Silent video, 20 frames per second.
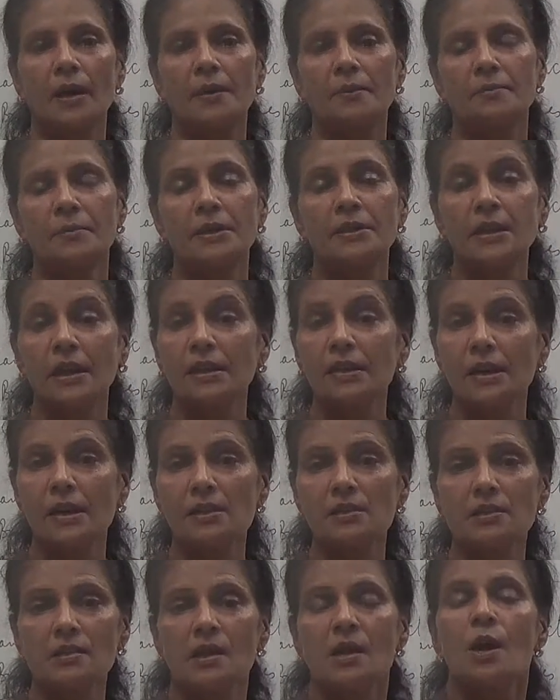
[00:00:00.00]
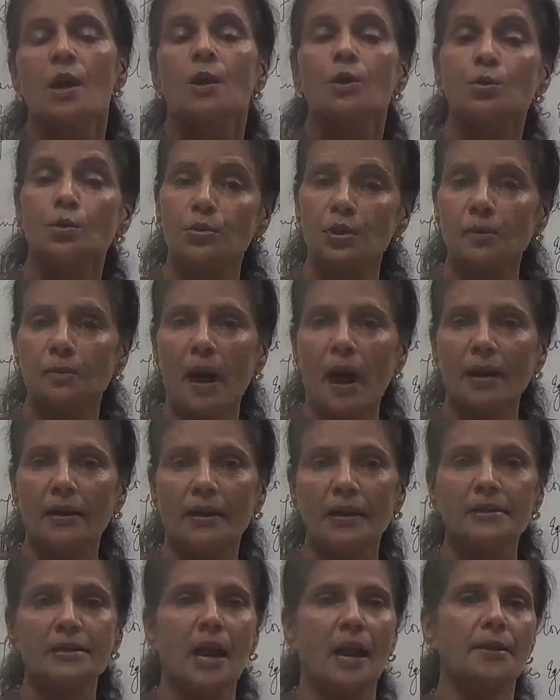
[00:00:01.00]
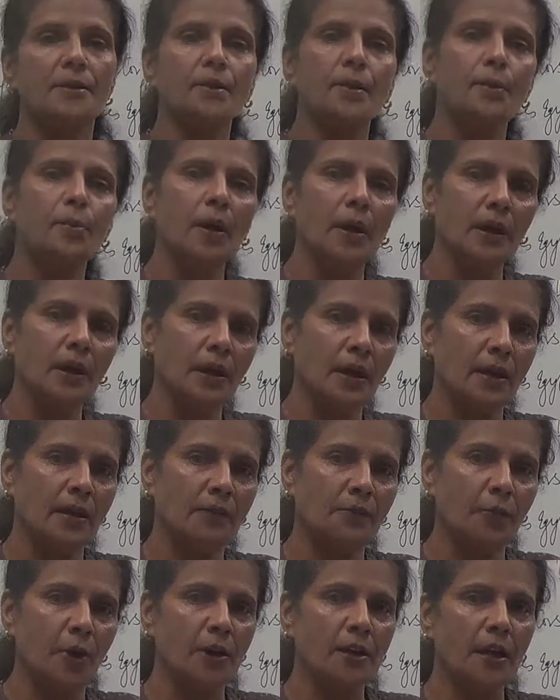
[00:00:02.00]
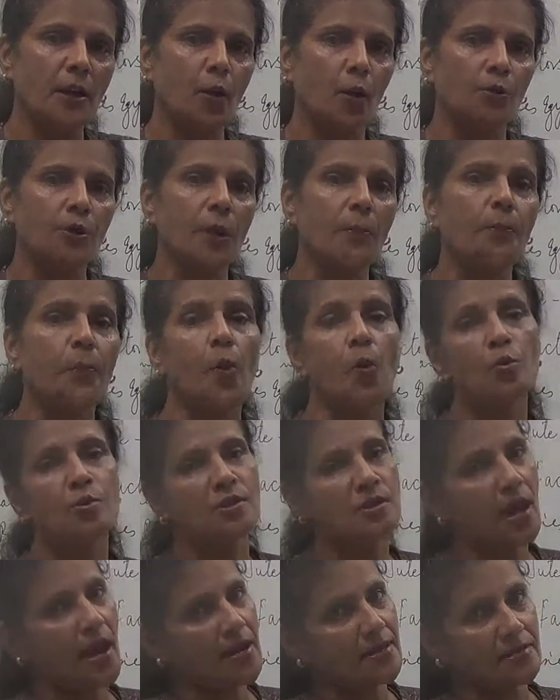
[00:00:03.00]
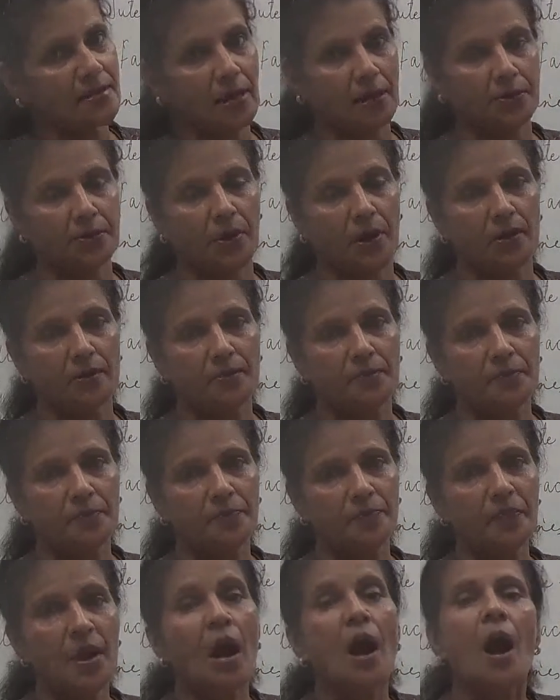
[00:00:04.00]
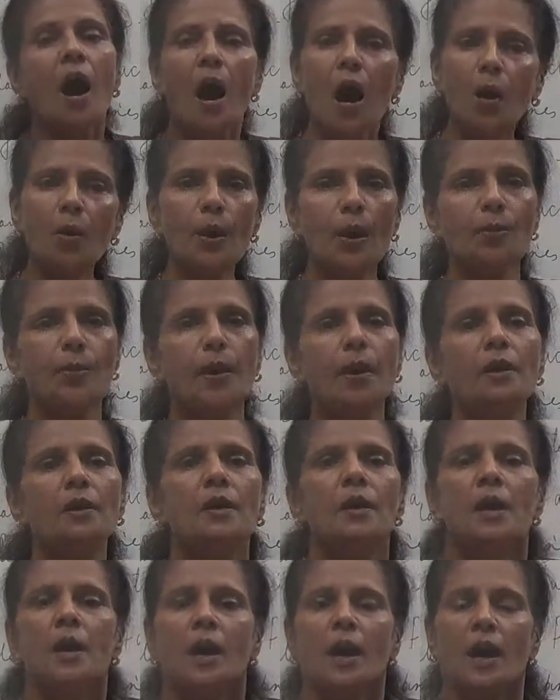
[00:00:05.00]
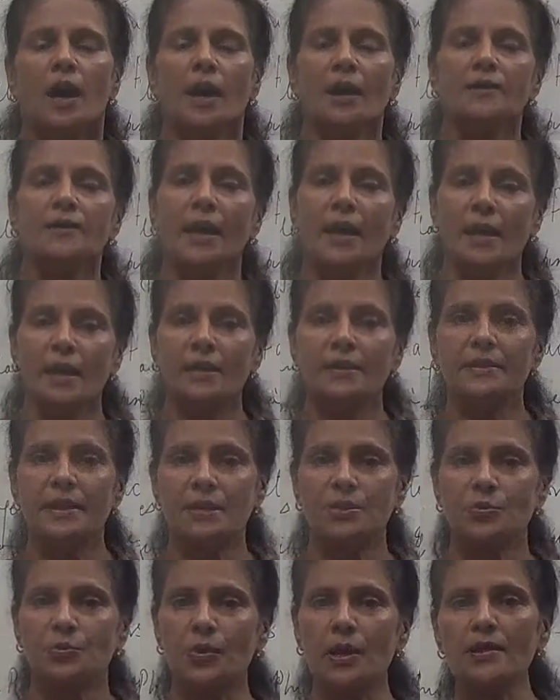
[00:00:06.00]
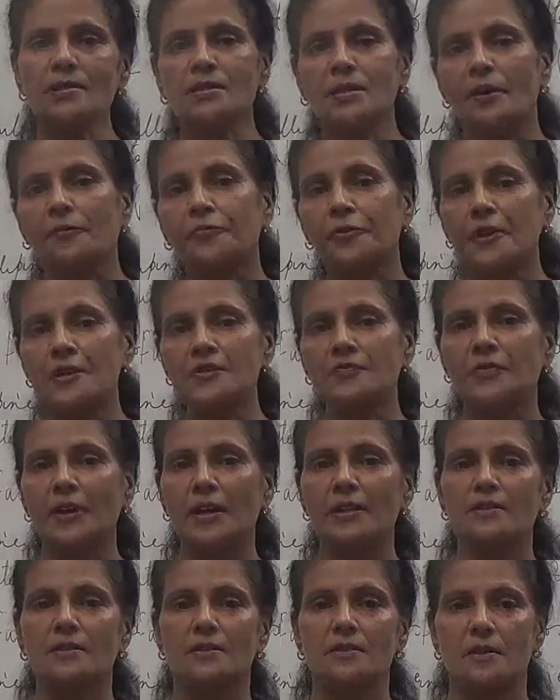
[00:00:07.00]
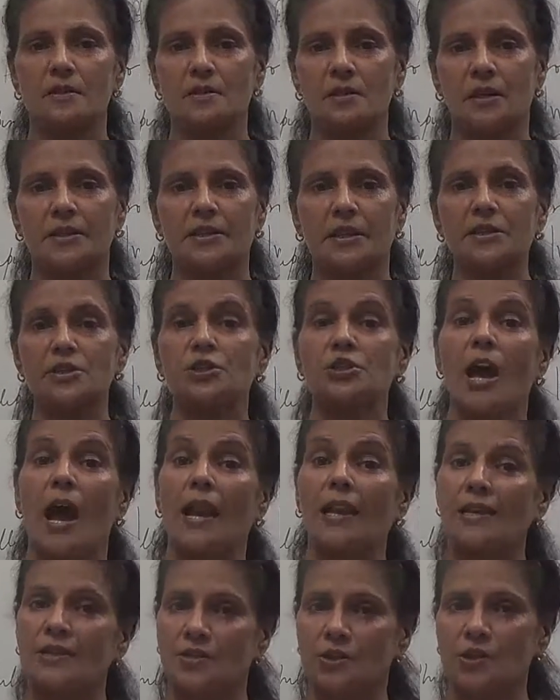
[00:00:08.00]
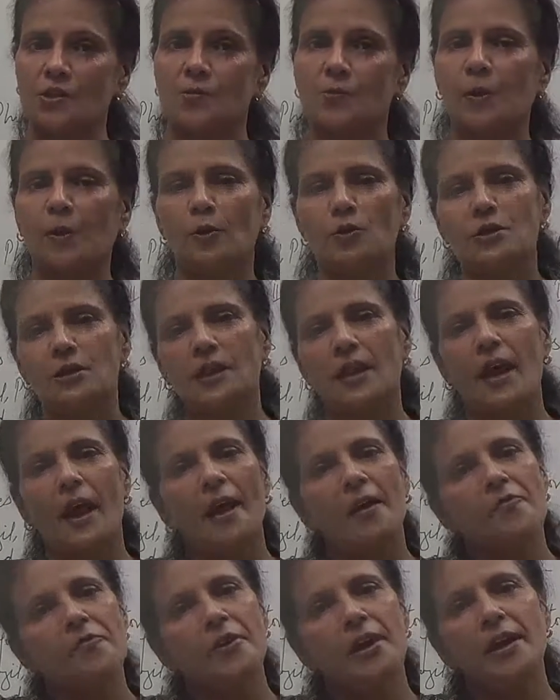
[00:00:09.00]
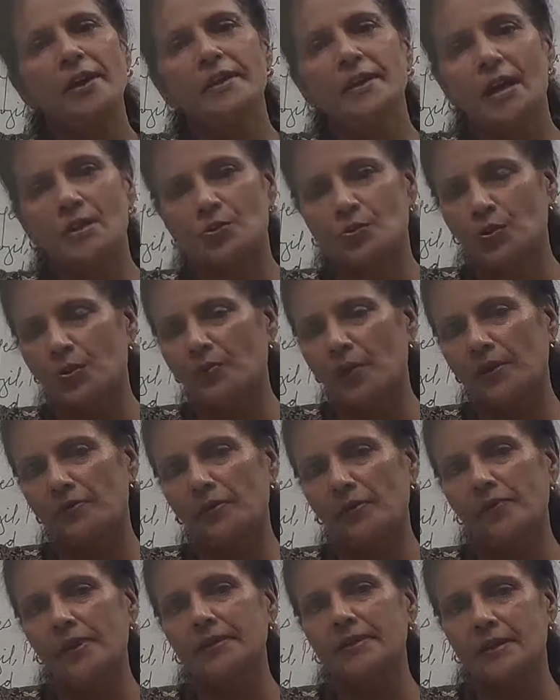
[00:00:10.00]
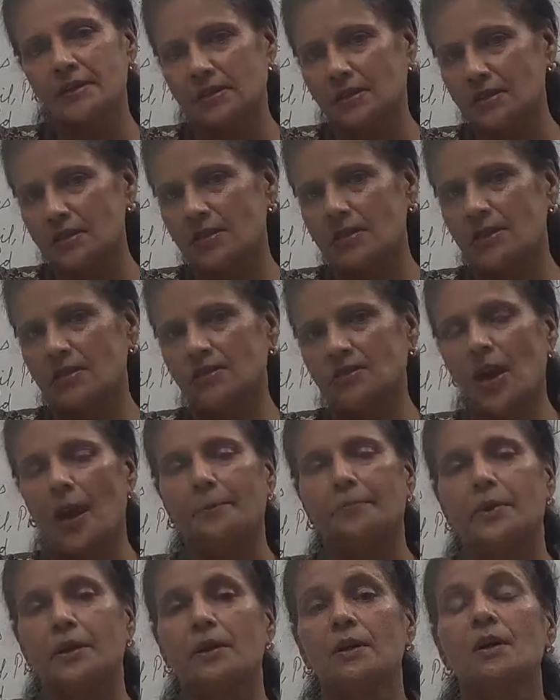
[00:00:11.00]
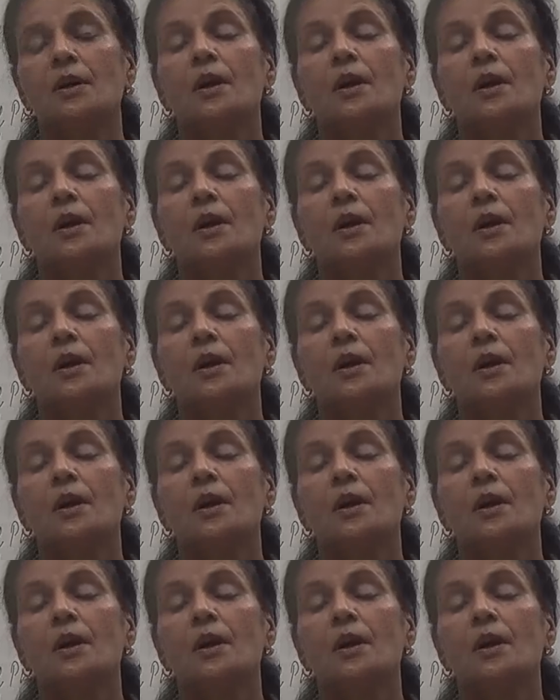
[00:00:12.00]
materials to the market and working on the ports, etc. However, the industry suffers with certain challenges, because in every industry, when we will discuss this chapter,